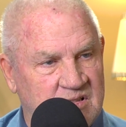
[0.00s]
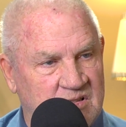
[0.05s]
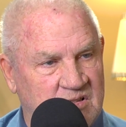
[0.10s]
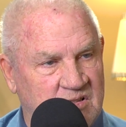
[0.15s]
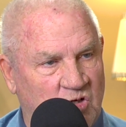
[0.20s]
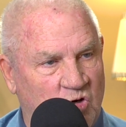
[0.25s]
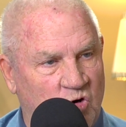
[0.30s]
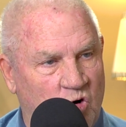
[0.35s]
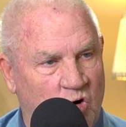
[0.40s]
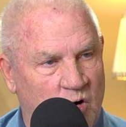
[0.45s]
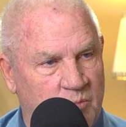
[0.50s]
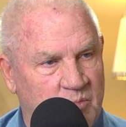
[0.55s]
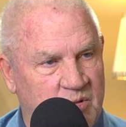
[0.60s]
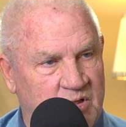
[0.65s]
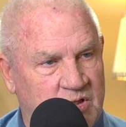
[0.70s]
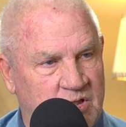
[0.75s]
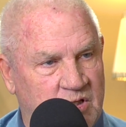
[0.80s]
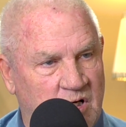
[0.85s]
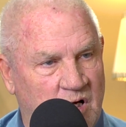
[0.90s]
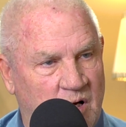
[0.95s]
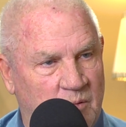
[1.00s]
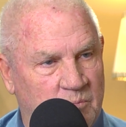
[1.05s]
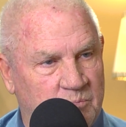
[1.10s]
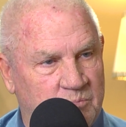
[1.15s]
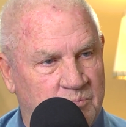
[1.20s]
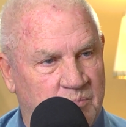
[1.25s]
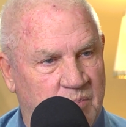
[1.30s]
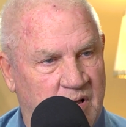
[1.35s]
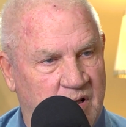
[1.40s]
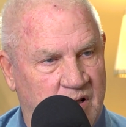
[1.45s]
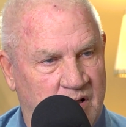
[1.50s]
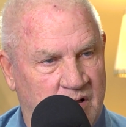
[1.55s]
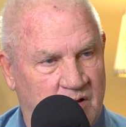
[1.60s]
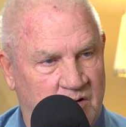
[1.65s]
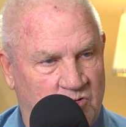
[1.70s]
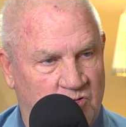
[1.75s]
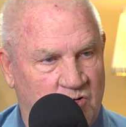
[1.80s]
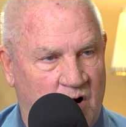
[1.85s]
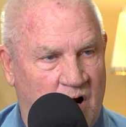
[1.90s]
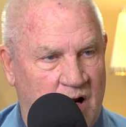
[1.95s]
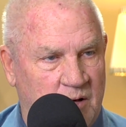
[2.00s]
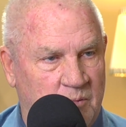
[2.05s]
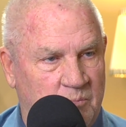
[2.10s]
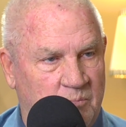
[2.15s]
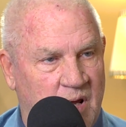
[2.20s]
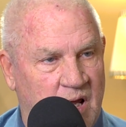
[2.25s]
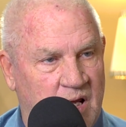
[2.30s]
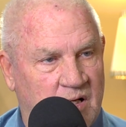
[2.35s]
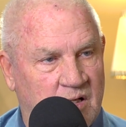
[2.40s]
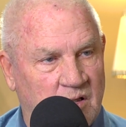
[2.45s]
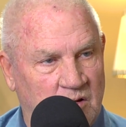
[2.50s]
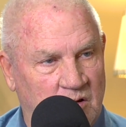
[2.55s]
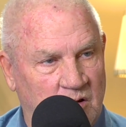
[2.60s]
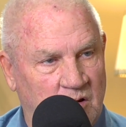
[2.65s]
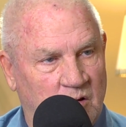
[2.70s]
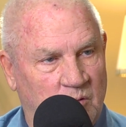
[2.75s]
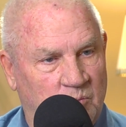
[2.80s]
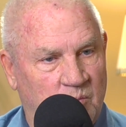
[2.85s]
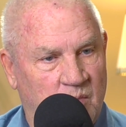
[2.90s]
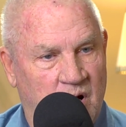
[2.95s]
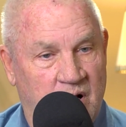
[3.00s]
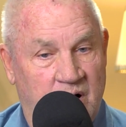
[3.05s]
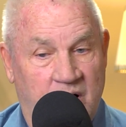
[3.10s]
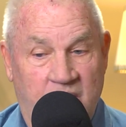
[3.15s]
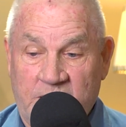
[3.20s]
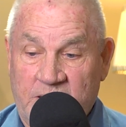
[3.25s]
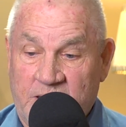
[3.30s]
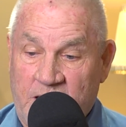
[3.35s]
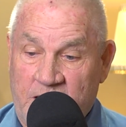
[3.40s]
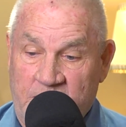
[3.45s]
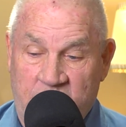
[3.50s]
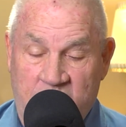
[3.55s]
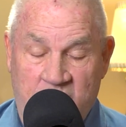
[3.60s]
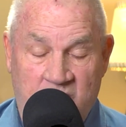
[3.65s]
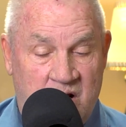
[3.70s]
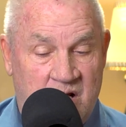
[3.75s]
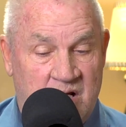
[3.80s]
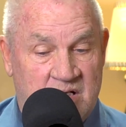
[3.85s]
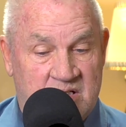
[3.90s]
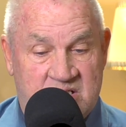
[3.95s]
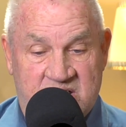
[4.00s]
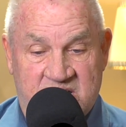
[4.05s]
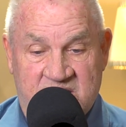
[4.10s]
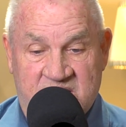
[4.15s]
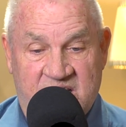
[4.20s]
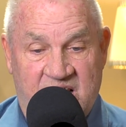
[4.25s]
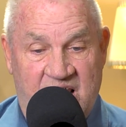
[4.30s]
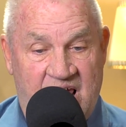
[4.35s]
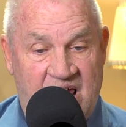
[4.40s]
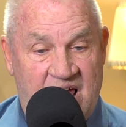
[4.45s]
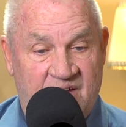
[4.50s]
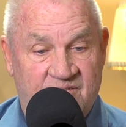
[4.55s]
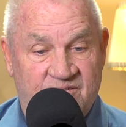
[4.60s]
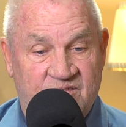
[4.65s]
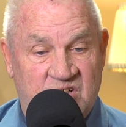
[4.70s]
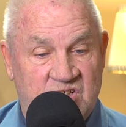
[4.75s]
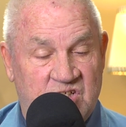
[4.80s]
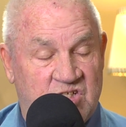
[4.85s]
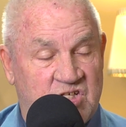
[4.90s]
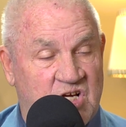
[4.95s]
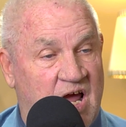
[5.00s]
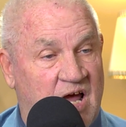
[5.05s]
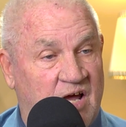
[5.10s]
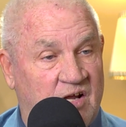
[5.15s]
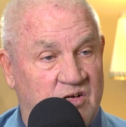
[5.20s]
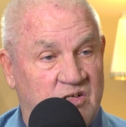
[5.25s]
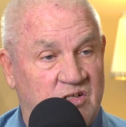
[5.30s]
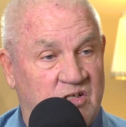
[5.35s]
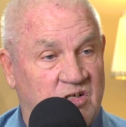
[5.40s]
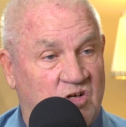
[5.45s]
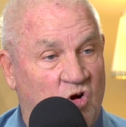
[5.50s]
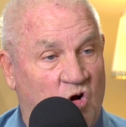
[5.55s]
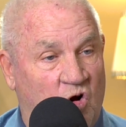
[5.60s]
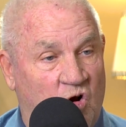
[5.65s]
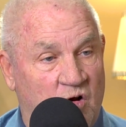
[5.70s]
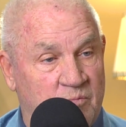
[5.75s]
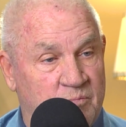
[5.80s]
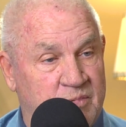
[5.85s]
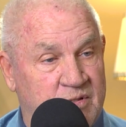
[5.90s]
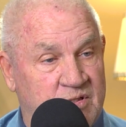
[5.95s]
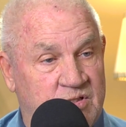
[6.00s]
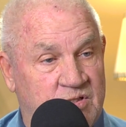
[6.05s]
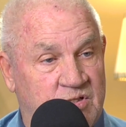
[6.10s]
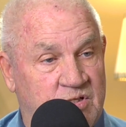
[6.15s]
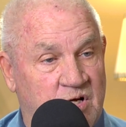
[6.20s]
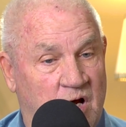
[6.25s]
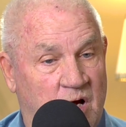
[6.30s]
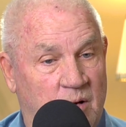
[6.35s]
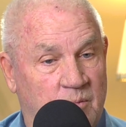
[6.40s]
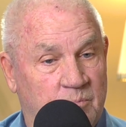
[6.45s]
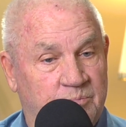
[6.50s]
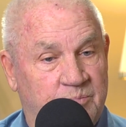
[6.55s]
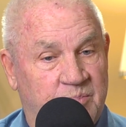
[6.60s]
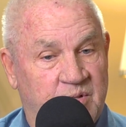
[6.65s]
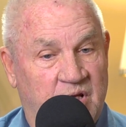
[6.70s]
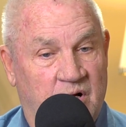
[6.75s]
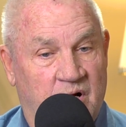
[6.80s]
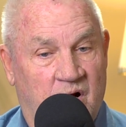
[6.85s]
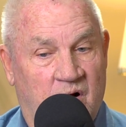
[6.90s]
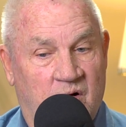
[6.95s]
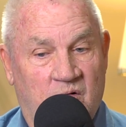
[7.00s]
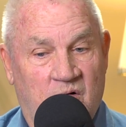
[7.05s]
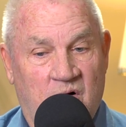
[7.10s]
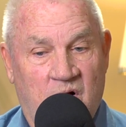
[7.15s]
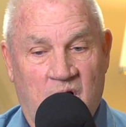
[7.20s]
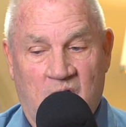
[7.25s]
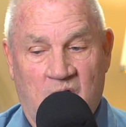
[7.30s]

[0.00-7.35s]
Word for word: in the garbage dump and try to make a little money. They scavenge out of the garbage dump, you know.